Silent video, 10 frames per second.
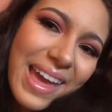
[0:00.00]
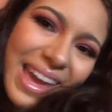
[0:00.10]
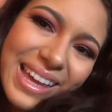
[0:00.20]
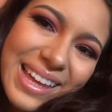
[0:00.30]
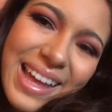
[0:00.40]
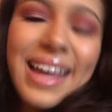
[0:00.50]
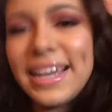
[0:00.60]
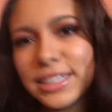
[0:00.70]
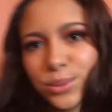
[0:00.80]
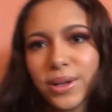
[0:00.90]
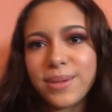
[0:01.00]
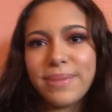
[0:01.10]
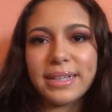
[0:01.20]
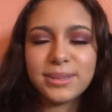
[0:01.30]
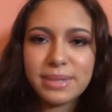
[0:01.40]
Hey guys, welcome
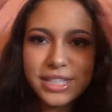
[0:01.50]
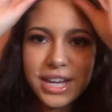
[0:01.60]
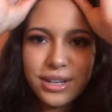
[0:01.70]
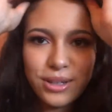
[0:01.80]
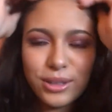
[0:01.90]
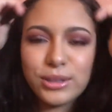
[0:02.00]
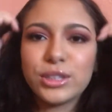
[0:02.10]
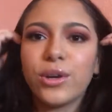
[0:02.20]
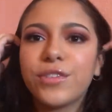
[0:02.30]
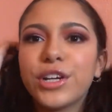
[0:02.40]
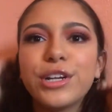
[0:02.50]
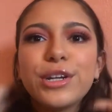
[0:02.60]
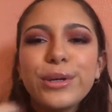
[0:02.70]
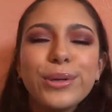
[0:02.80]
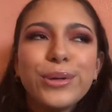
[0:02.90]
back to my channel. So if you're
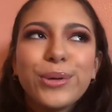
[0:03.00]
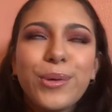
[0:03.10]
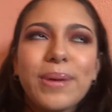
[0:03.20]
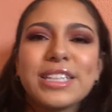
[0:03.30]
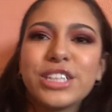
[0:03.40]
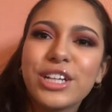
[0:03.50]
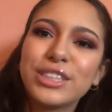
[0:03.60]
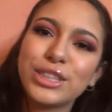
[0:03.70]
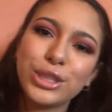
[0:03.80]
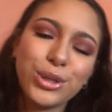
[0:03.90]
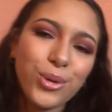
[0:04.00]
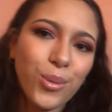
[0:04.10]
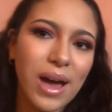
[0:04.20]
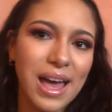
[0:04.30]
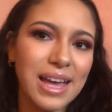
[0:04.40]
new, make sure
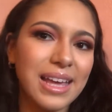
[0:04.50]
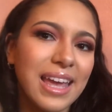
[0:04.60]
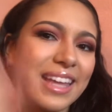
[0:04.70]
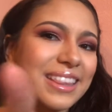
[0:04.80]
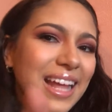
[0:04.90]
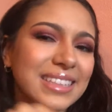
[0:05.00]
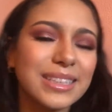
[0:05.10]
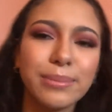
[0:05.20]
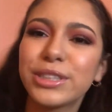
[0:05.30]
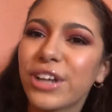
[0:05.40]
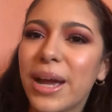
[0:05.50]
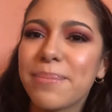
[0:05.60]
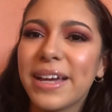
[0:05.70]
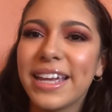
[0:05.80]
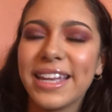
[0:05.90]
to hit that subscribe
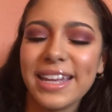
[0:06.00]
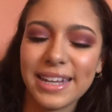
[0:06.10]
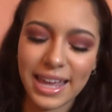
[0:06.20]
button.